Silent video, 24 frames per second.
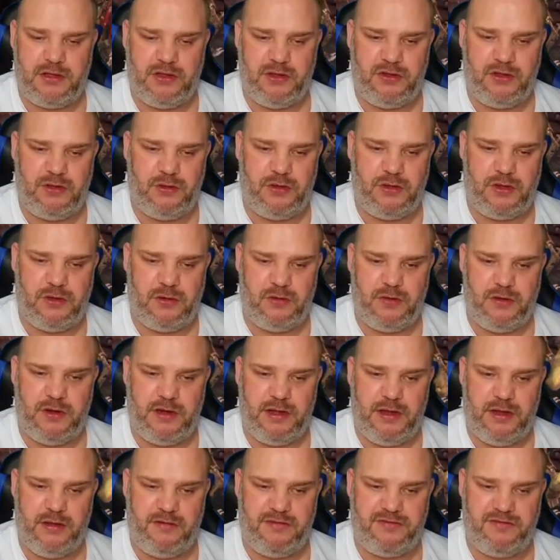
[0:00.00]
you do
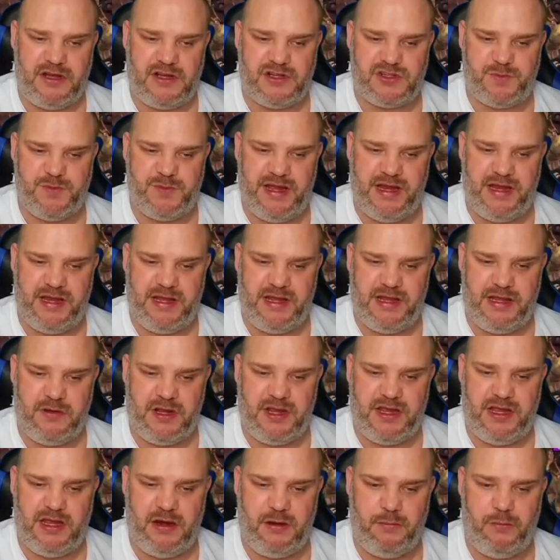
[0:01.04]
your fast Maneater
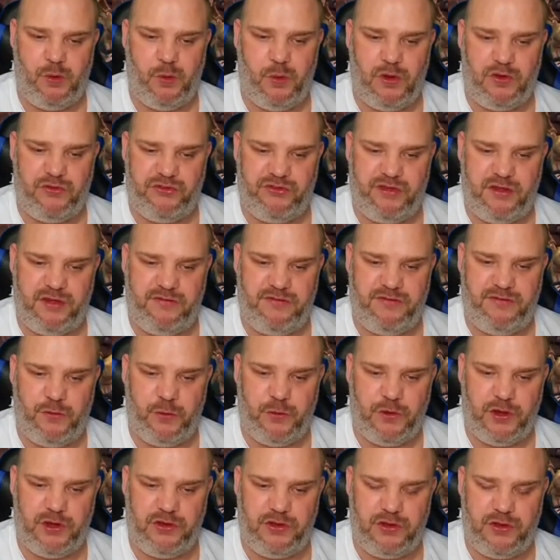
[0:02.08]
unkillable, on turn
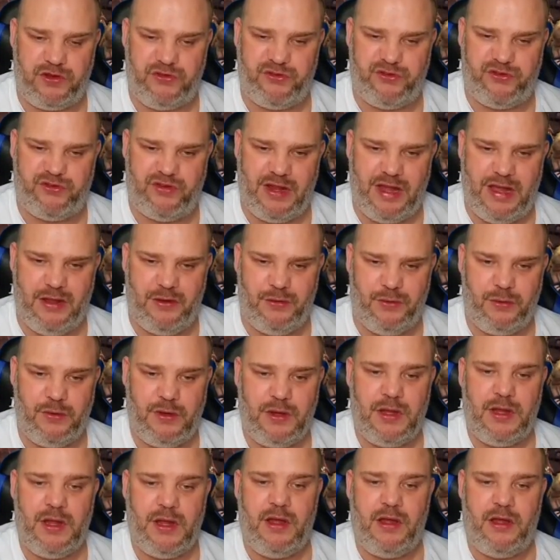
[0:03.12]
4 you do your slow.
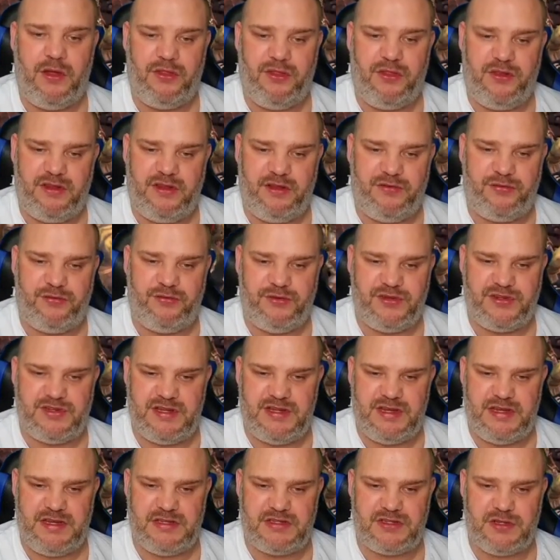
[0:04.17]
The difference
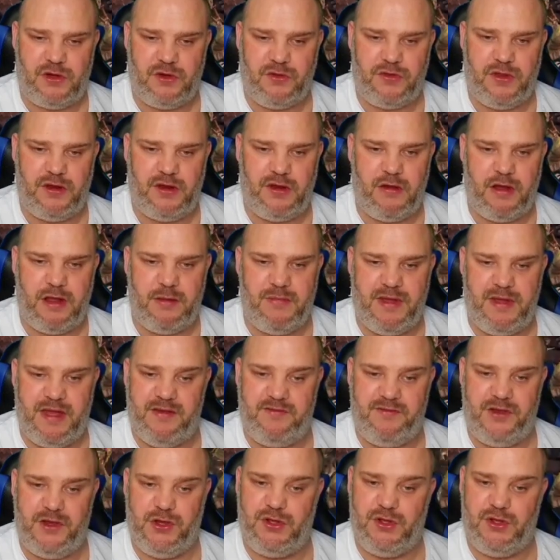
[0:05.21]
is on the Nightmare
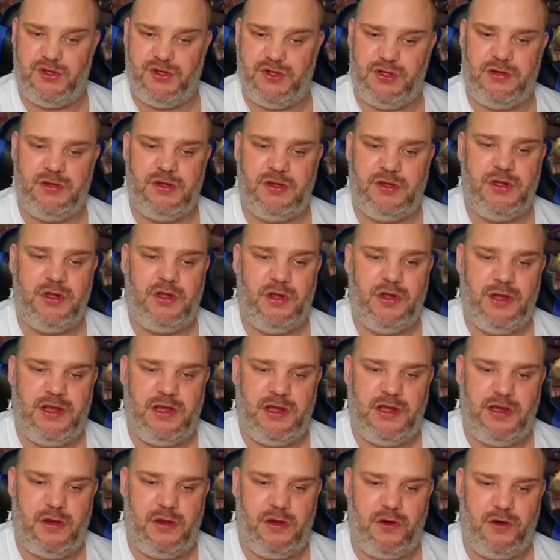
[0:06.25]
version,
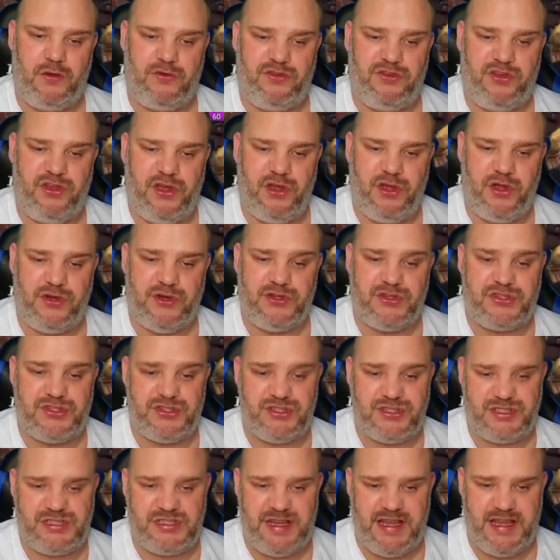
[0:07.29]
on turn
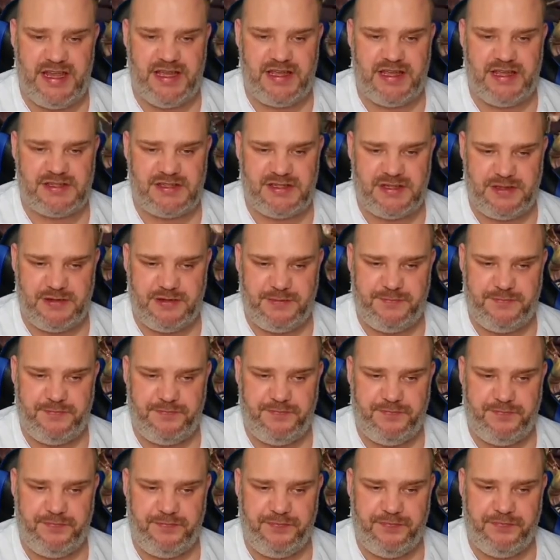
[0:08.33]
6,
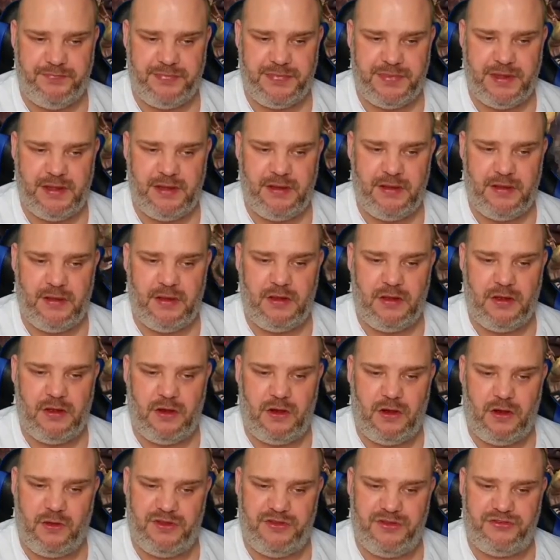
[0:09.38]

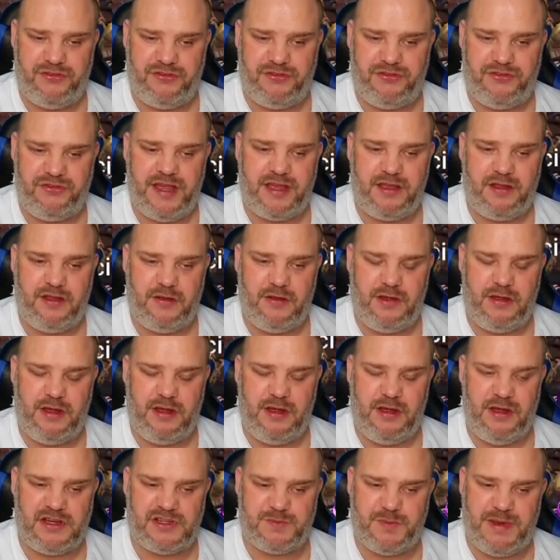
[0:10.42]
on the second
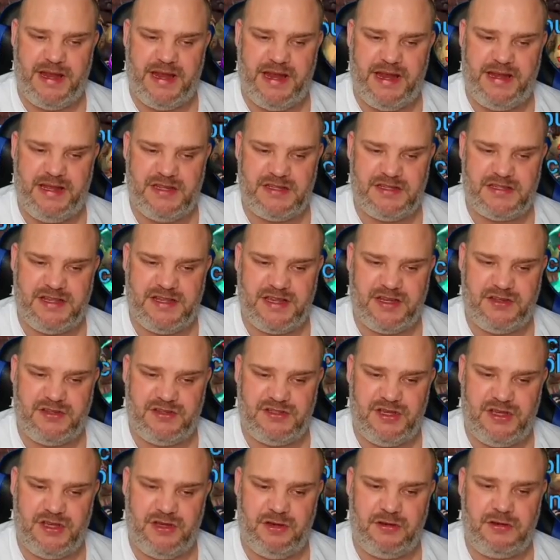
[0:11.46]
fast Maneater second
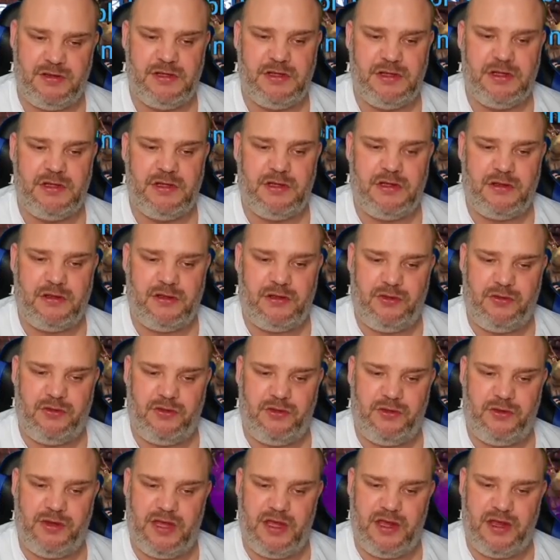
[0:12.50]
turn, you
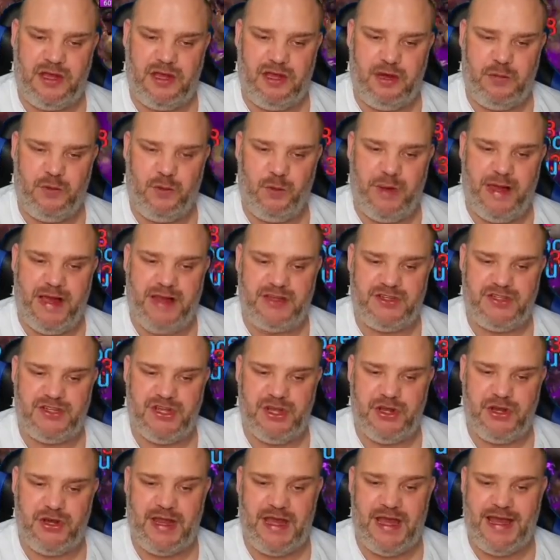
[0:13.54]
do the unkillable, and
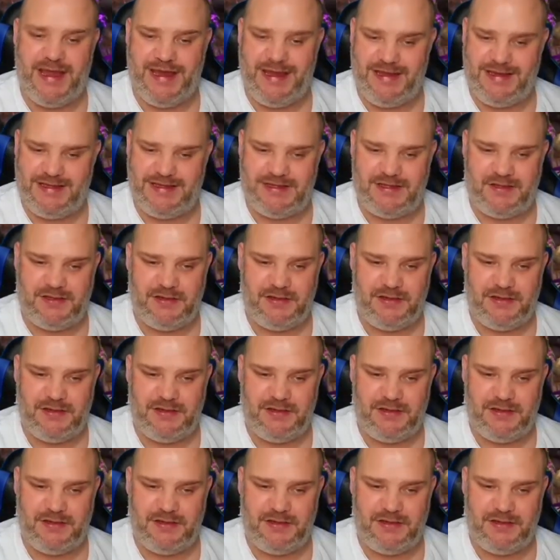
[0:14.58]
turn 8.